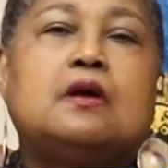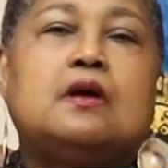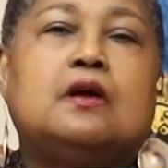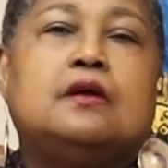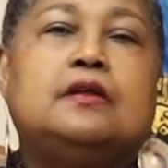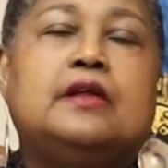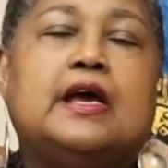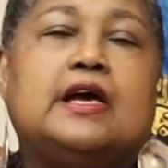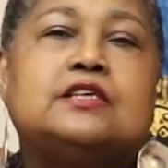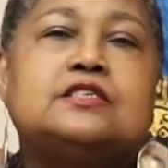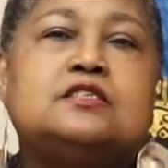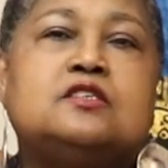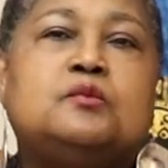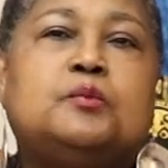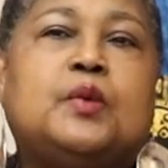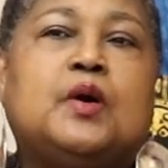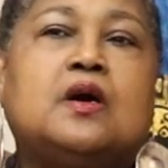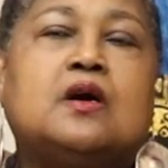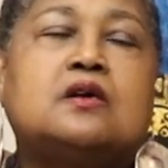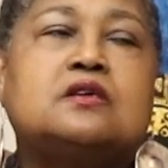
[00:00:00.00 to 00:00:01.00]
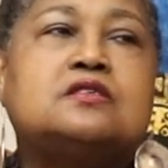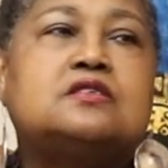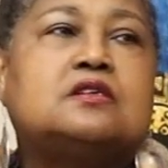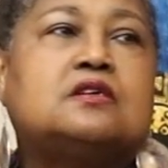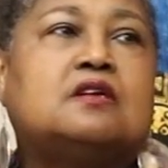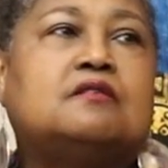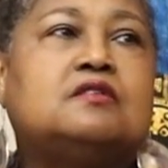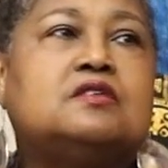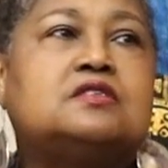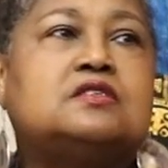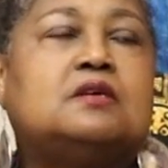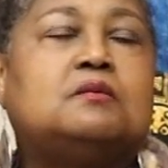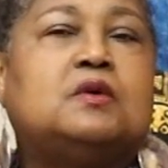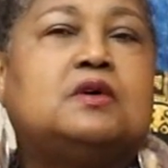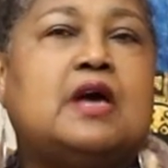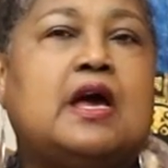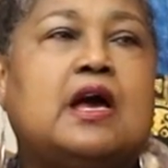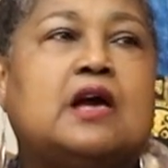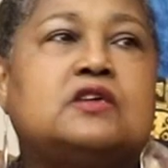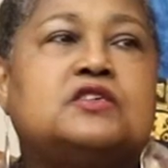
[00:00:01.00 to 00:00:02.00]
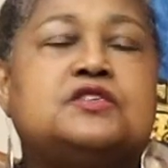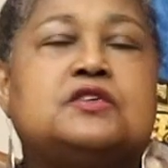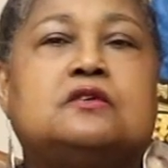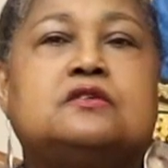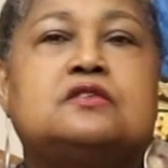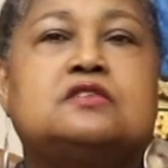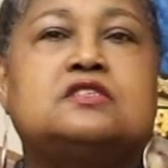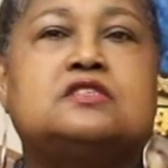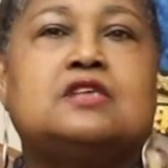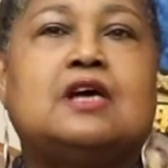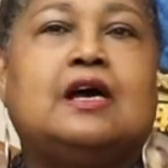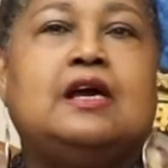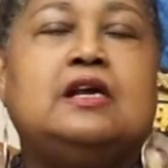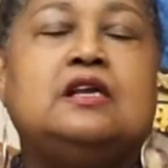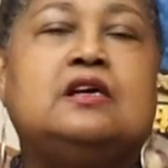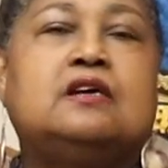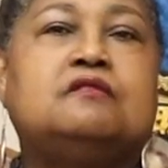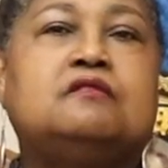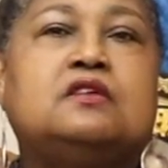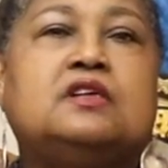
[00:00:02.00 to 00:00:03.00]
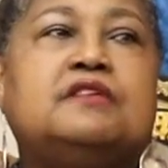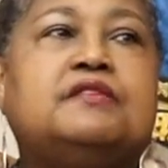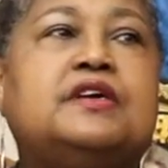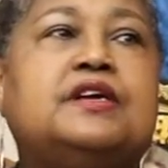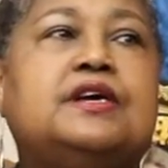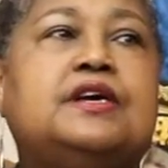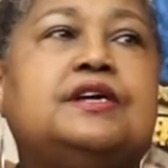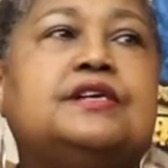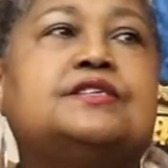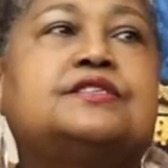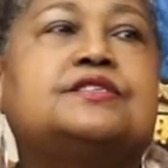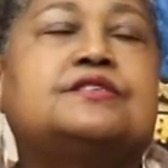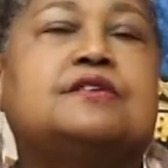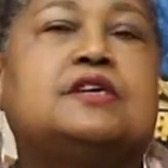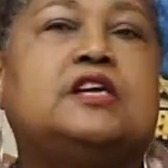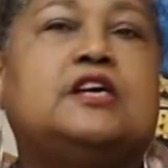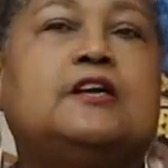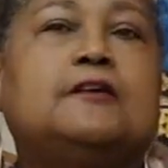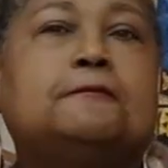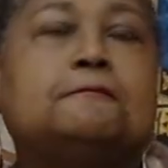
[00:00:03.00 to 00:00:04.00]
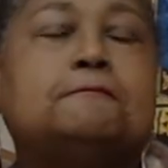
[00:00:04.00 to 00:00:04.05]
the National Park Service. I'm an actual site of living history